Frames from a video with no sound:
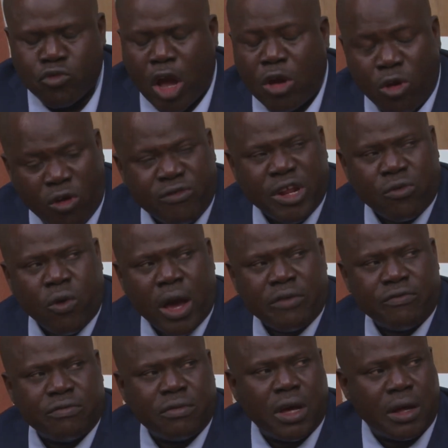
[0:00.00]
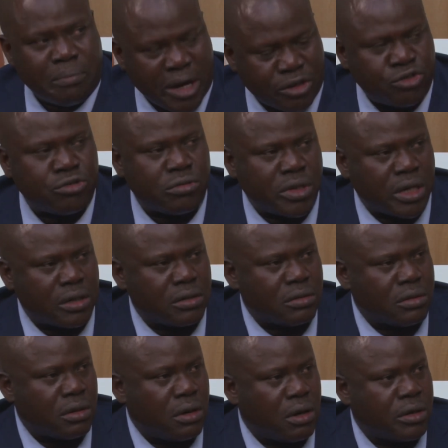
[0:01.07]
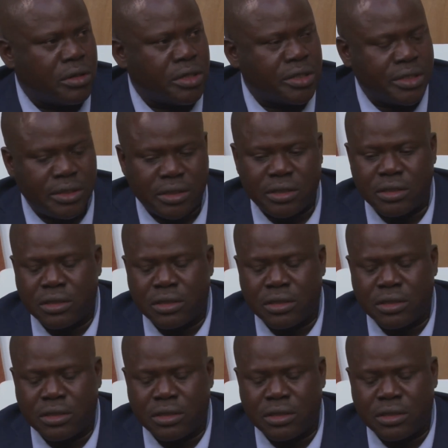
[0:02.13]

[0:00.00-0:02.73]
lovely wife and my children on this.